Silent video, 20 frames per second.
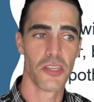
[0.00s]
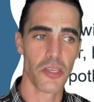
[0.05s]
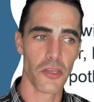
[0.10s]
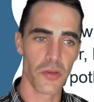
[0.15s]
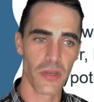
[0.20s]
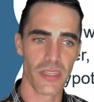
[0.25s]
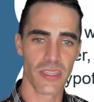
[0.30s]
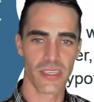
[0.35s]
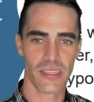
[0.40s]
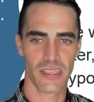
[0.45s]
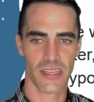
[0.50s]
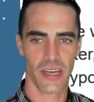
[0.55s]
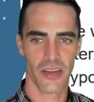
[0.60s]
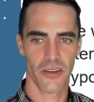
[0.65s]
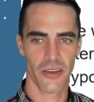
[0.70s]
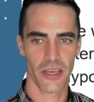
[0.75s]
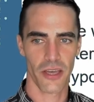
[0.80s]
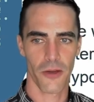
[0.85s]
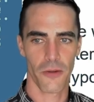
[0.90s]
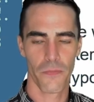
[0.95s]
you in the
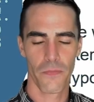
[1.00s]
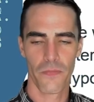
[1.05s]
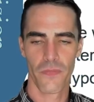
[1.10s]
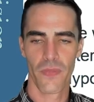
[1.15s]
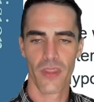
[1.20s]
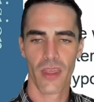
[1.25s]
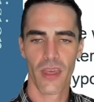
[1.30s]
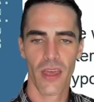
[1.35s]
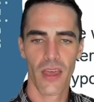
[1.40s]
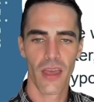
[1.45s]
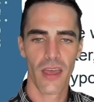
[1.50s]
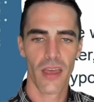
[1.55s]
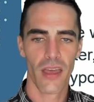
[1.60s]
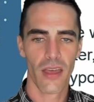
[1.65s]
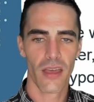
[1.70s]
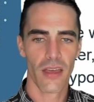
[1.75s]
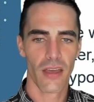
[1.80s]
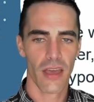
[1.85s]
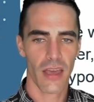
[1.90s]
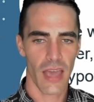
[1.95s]
scenario.
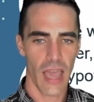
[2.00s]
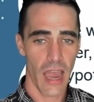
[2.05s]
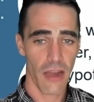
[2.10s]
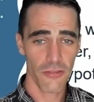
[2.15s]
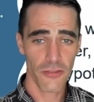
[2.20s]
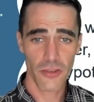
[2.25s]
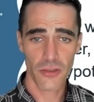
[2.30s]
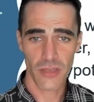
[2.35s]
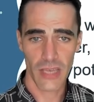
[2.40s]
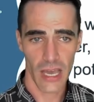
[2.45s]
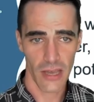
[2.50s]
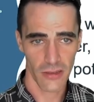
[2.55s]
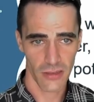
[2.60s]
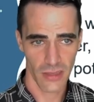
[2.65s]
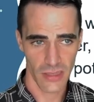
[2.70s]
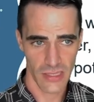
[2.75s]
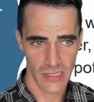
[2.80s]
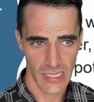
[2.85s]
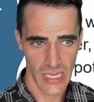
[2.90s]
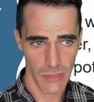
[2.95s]
After you calculate
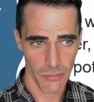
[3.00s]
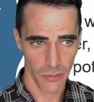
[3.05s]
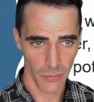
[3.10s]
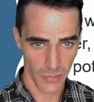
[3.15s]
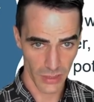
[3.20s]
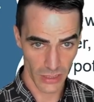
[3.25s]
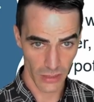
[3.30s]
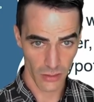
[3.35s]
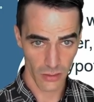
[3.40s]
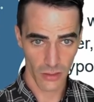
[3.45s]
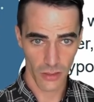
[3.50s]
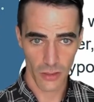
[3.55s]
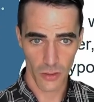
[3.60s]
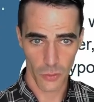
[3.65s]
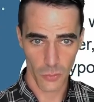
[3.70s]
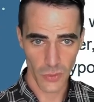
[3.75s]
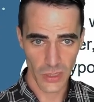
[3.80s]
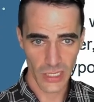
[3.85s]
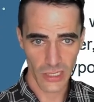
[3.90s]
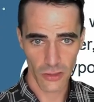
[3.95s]
the sample mean,
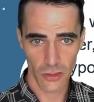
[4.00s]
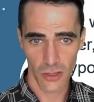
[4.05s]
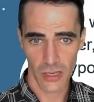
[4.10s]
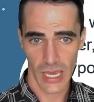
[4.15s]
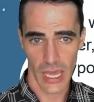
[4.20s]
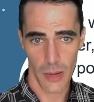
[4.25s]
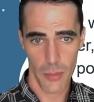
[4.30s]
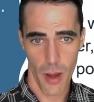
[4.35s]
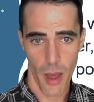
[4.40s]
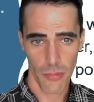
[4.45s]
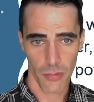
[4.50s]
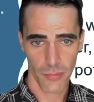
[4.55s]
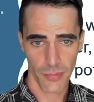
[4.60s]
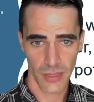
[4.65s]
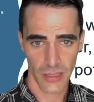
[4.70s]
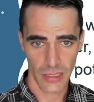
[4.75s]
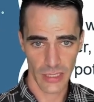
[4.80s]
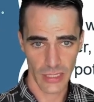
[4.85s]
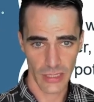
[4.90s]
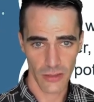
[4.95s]
we can look at a
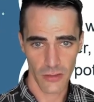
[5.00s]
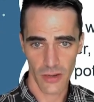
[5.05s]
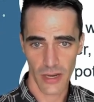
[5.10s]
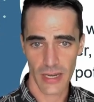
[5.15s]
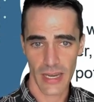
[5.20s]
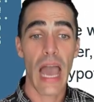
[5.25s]
probability, right?